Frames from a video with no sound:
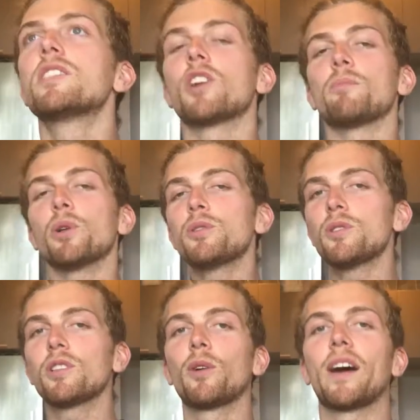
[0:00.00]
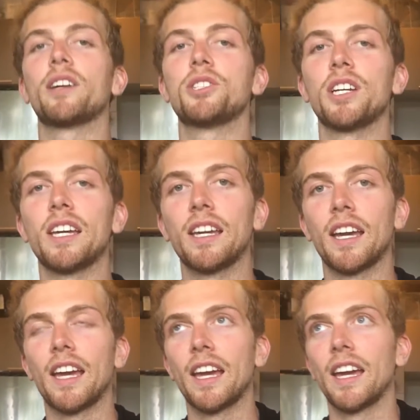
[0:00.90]
So Bluetooth Low Energy
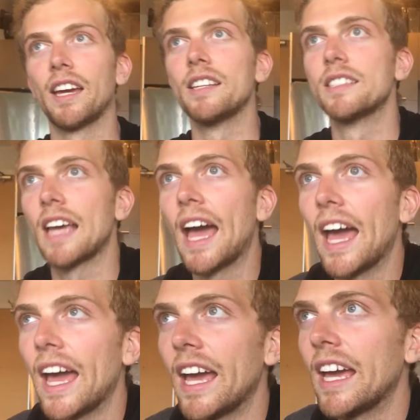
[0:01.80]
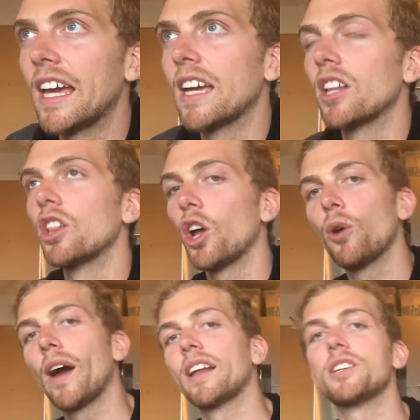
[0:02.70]
is a
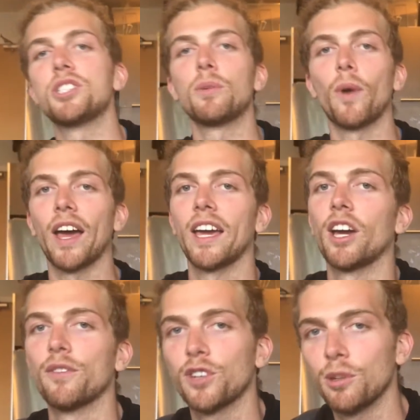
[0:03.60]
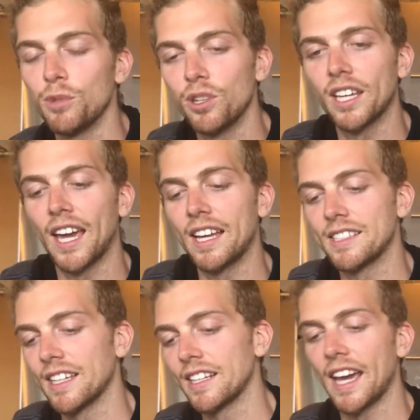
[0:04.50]
low energy way of
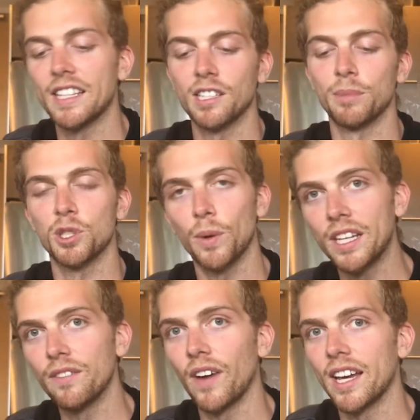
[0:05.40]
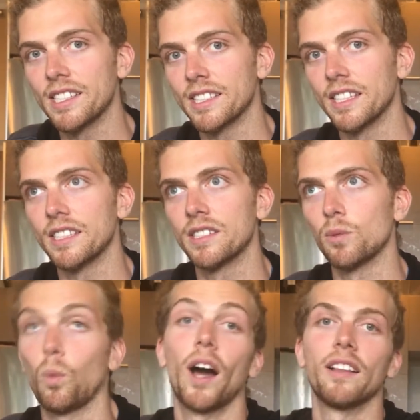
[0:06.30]
communicating data between devices
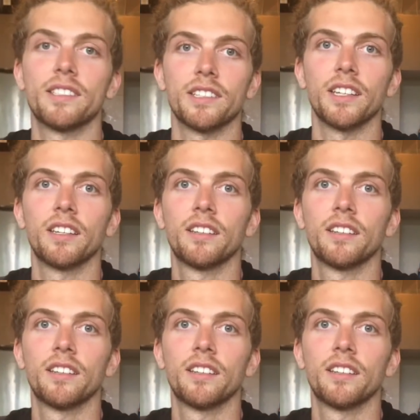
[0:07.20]
wirelessly.